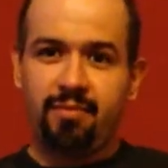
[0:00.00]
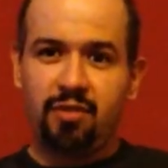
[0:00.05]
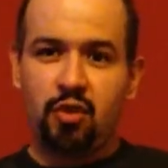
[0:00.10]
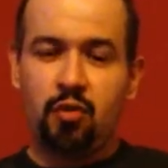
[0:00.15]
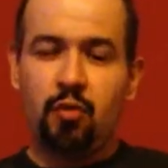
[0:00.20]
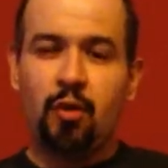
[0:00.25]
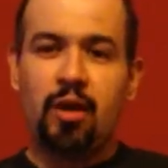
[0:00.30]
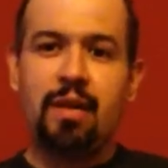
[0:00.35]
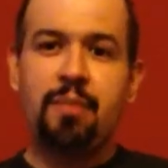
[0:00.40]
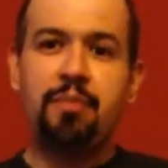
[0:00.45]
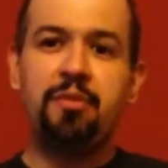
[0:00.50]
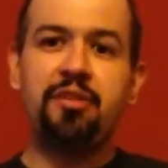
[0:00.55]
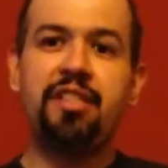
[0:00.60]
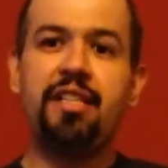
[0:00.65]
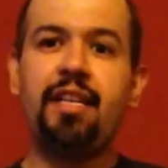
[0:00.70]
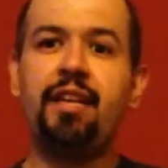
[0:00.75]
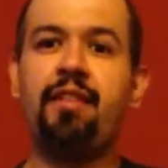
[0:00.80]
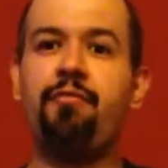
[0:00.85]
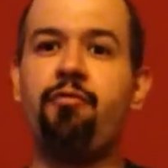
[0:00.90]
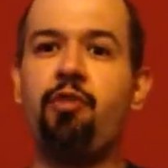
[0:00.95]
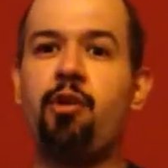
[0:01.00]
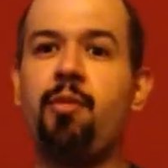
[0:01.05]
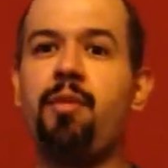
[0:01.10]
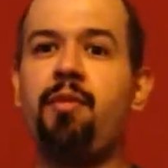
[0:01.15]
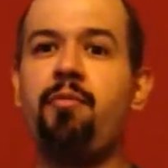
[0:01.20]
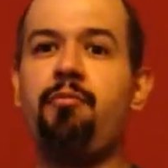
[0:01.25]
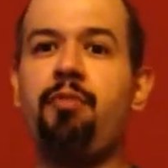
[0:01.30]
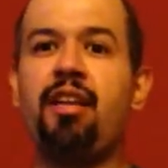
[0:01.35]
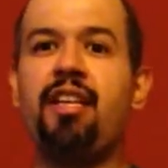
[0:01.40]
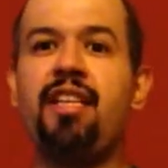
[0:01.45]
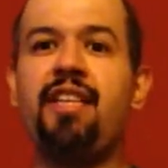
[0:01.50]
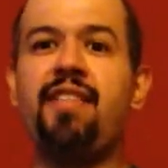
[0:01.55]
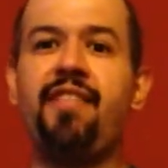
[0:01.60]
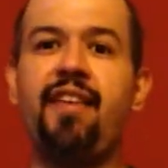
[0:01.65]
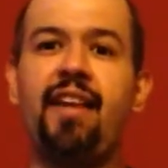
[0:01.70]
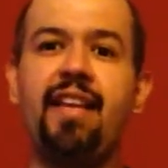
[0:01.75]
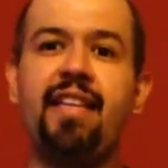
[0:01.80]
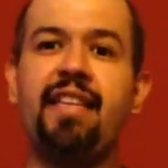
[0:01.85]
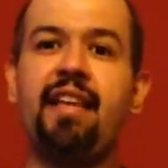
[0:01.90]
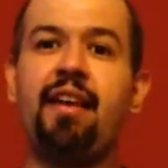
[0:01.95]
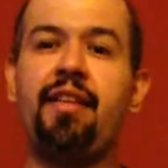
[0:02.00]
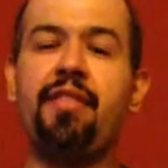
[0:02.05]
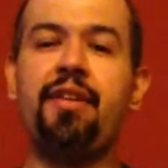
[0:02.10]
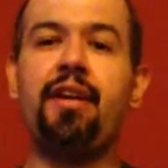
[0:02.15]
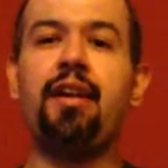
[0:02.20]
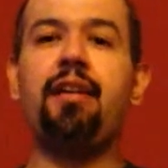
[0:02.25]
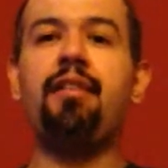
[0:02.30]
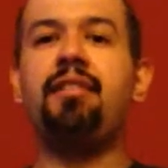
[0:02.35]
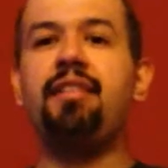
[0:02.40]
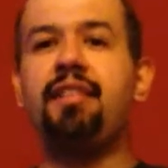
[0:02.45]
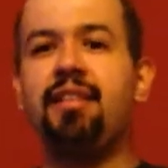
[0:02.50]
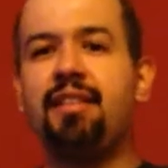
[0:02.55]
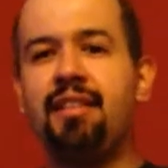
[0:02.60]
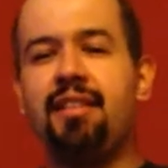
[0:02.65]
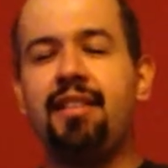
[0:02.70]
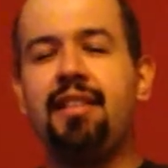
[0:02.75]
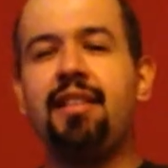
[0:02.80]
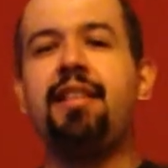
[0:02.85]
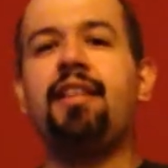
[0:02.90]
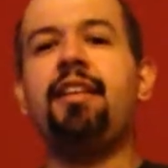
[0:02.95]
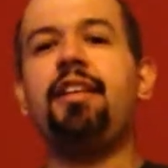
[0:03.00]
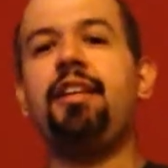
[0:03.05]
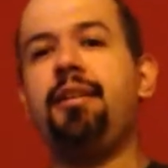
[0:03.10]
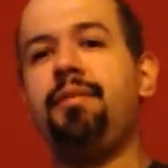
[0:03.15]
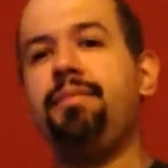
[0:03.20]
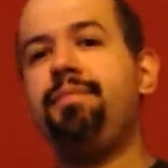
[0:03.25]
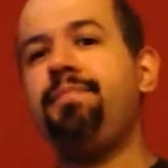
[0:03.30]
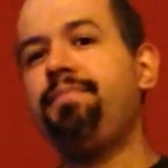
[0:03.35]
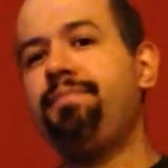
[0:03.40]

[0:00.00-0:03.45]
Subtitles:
20% of Roman Reigns fans out there, you know,